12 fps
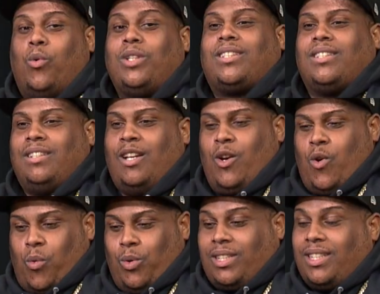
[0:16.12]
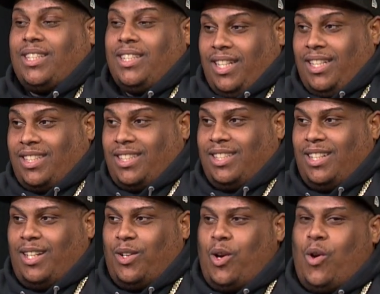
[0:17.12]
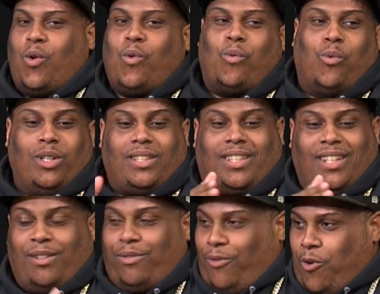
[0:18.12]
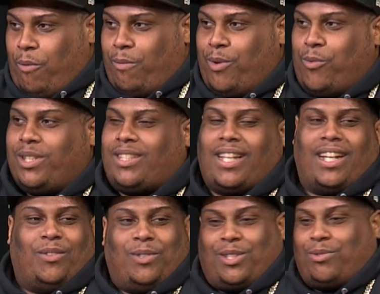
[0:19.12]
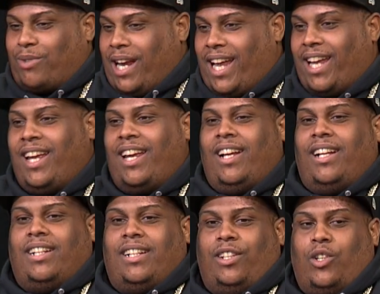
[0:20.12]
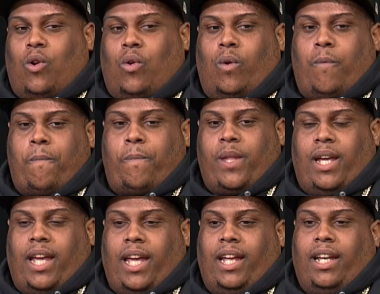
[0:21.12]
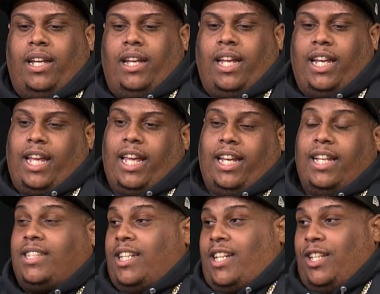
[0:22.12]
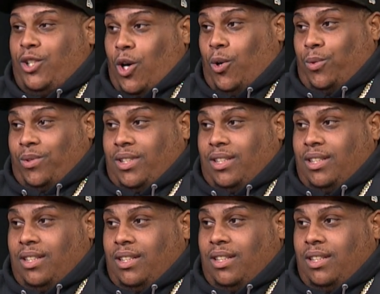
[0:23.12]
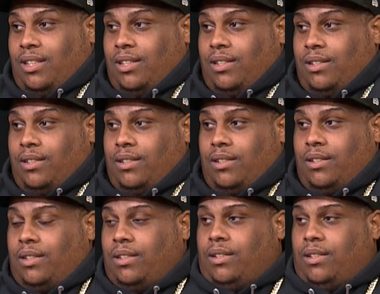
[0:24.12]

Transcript: and what's a what's a snitch, right. what's an informant, what's like what's a rat, you know, and and and is it condoned? Well,